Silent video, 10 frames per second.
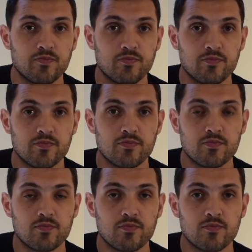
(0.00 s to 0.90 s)

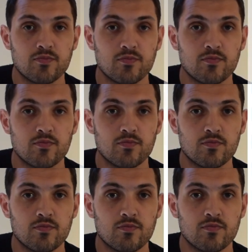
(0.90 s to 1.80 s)

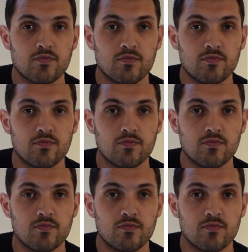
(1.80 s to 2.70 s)

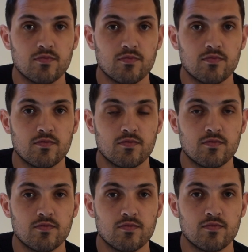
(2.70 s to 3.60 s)

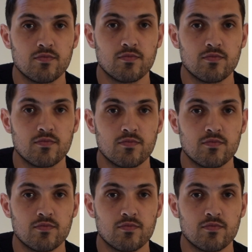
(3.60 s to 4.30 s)
No one is speaking in this clip.